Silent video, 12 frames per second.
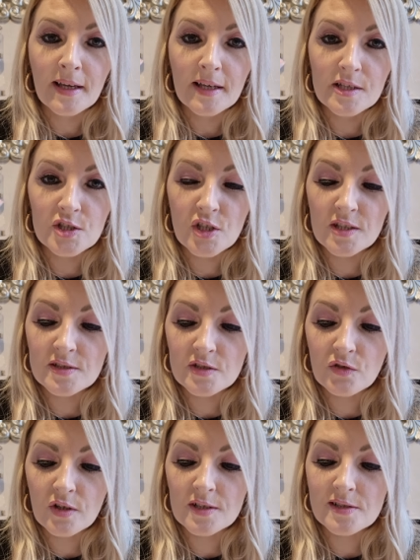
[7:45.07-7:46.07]
in Jesus
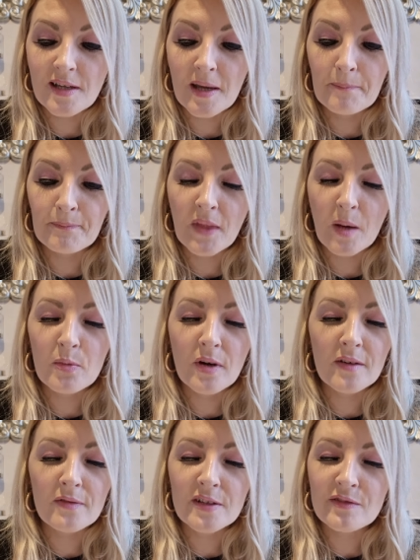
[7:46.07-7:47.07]
Christ's name. I
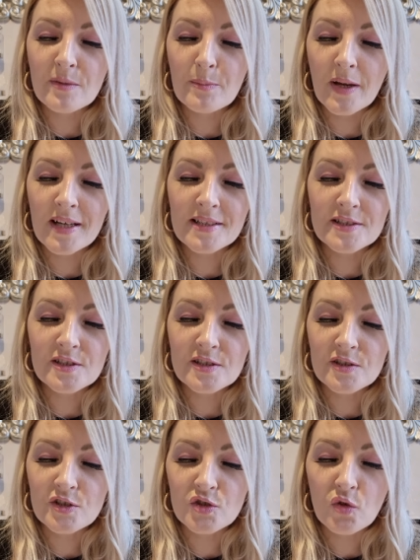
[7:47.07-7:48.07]
pray for the rebellious, the
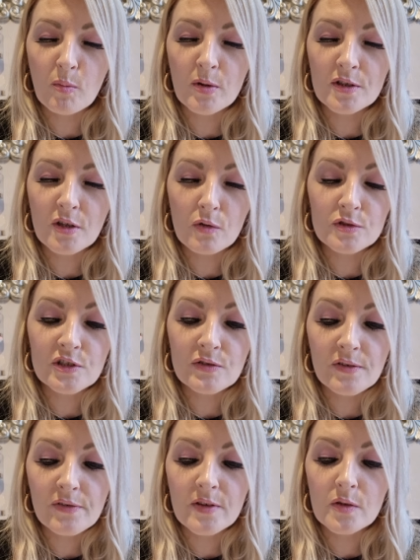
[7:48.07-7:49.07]
stubborn, those who
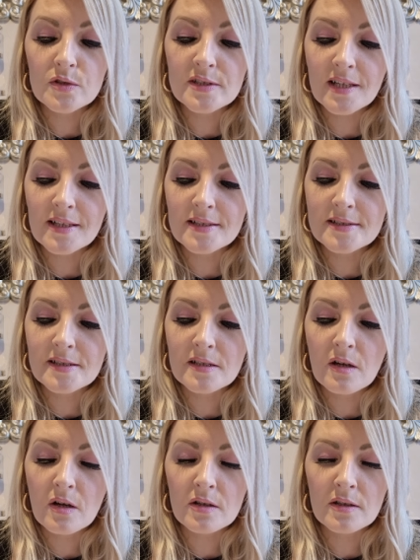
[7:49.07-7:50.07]
refuse to listen,
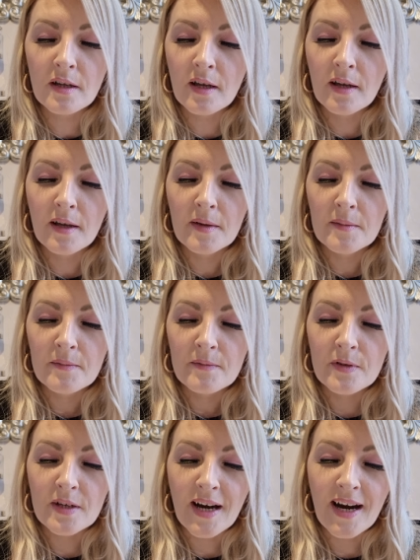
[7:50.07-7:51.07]
Lord
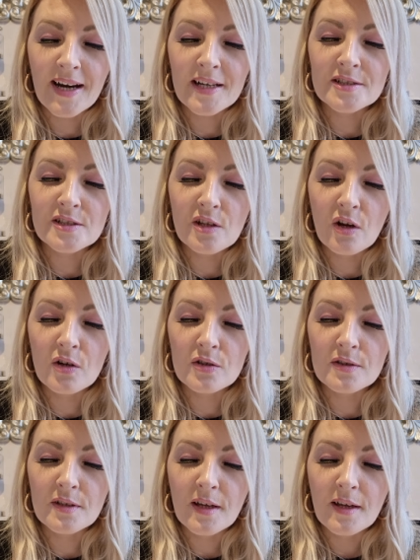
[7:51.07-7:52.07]
for their hearts,
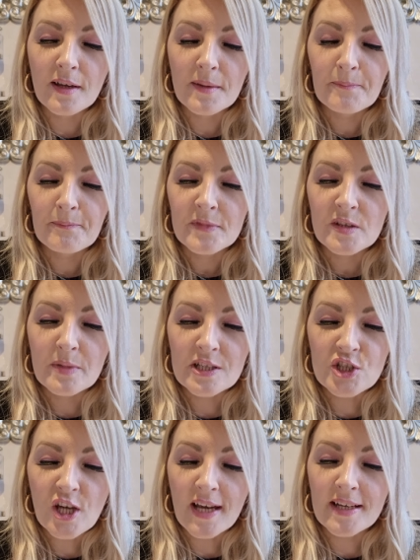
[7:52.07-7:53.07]
Lord, to be
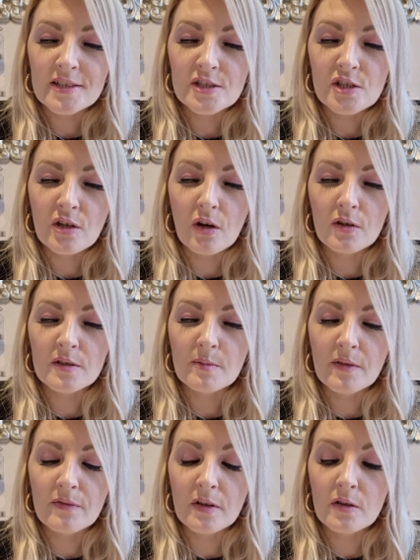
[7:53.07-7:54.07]
changed, Lord, to be
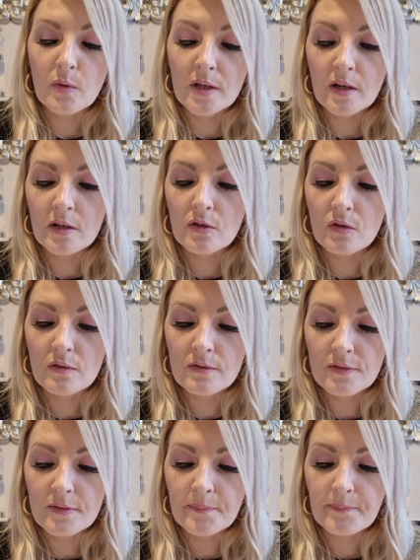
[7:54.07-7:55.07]
filled with your
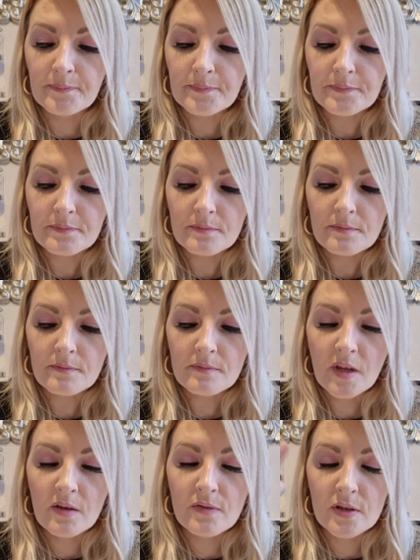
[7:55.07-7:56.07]
love,
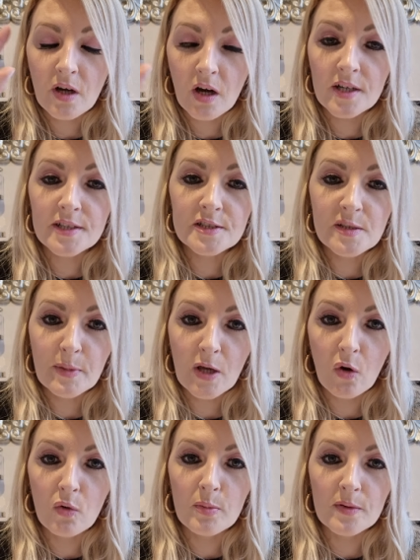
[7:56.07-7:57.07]
and for the eyes to be
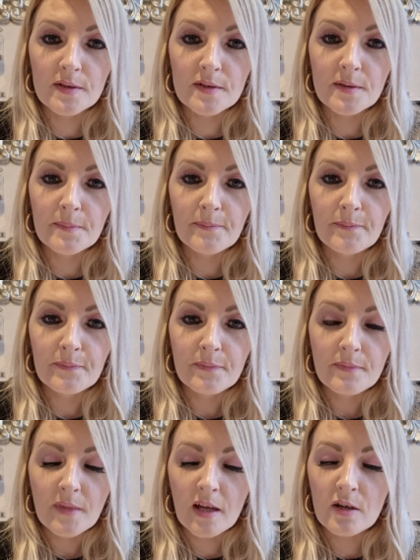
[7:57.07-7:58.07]
opened.
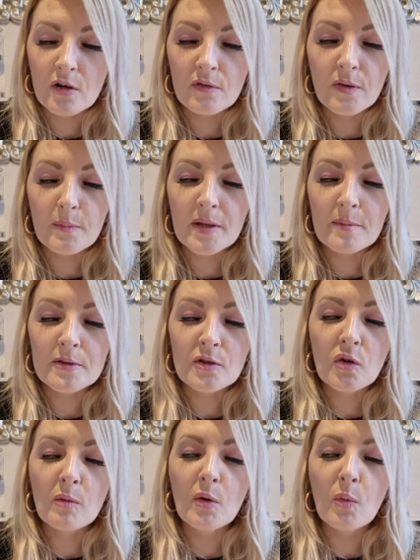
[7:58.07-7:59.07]
And Lord, for people to
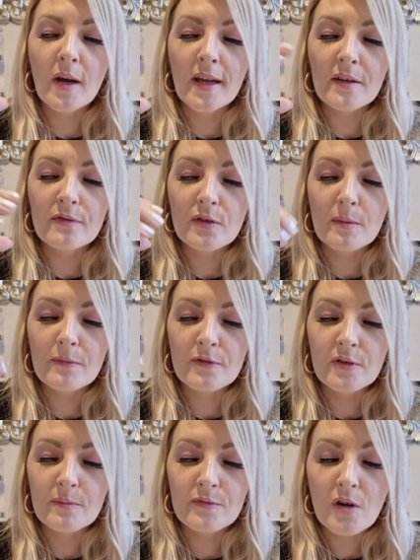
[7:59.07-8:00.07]
come away from, from